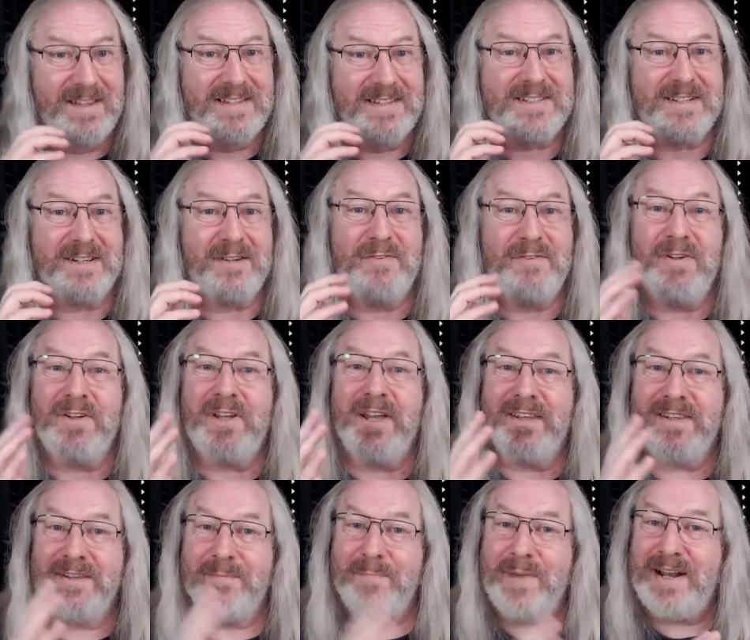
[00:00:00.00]
So if you
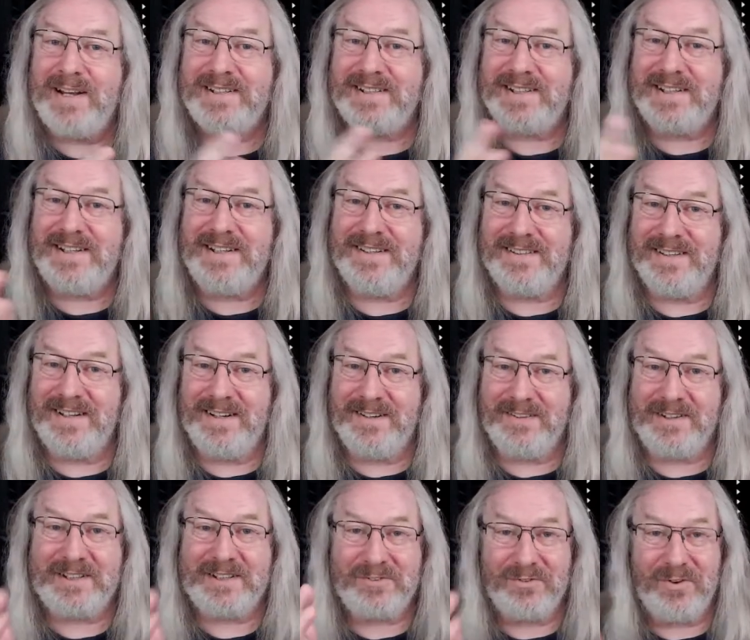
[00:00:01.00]
get the melody and the
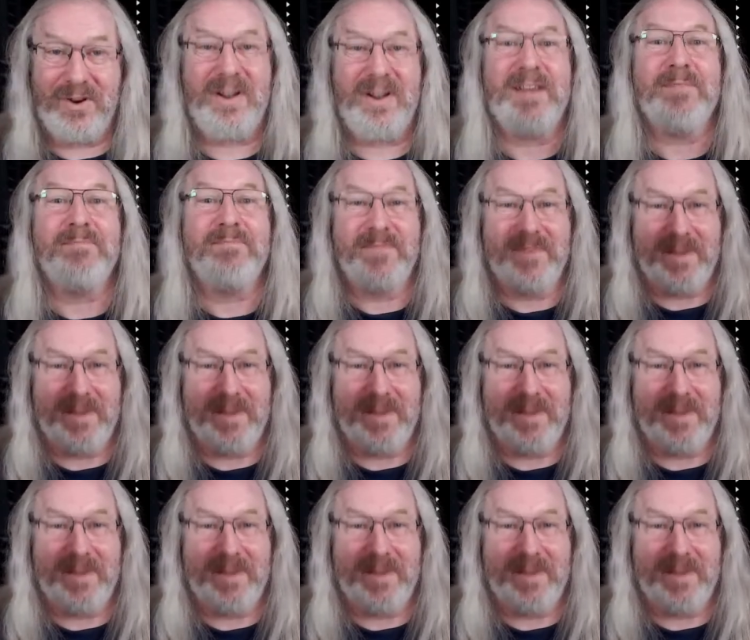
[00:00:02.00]
lyrics right,